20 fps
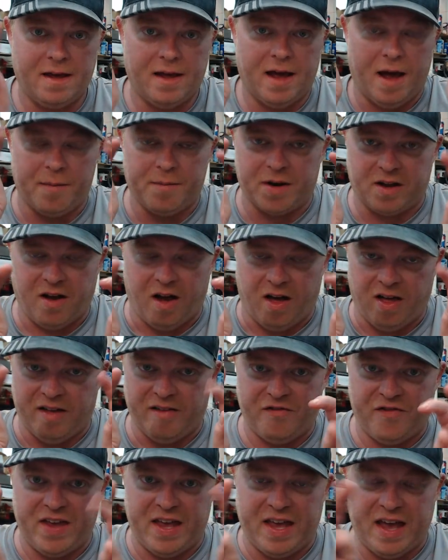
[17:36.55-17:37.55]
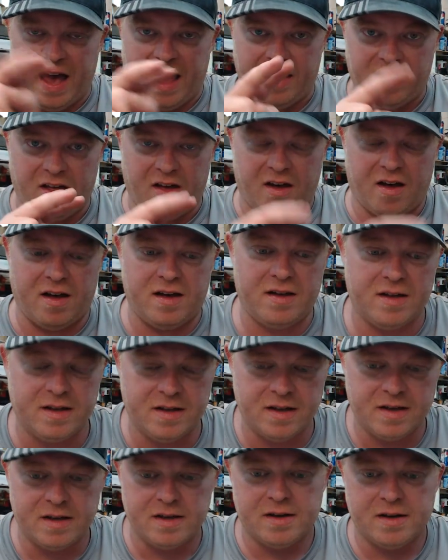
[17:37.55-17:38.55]
I'm going to call it fiat law,
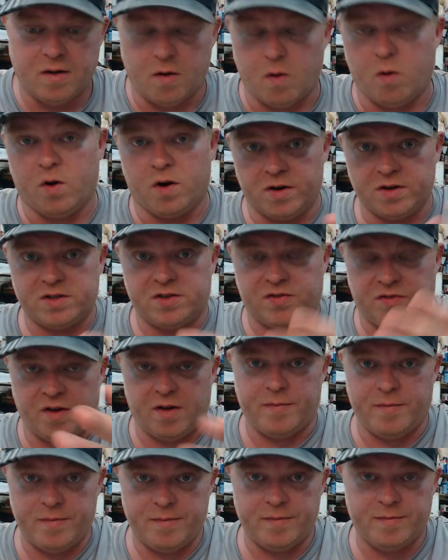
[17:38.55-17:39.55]
orders from